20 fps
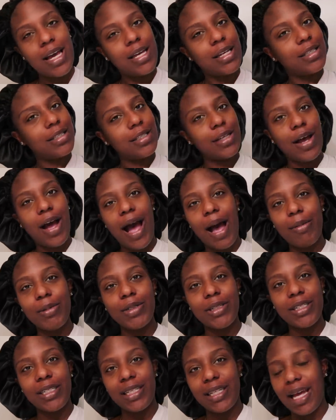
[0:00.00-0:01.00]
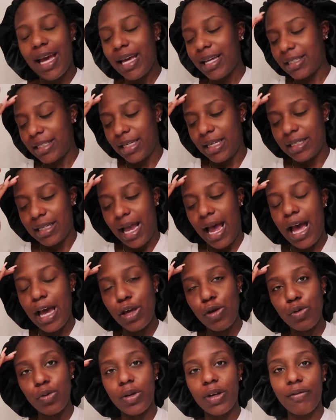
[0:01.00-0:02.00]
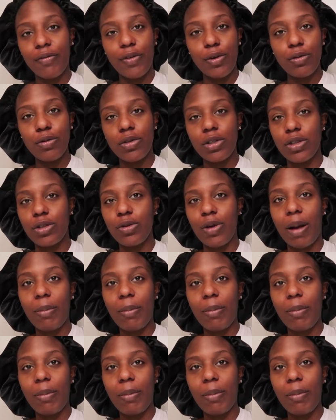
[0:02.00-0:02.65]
So I'm just like, sis, how you confuse the two?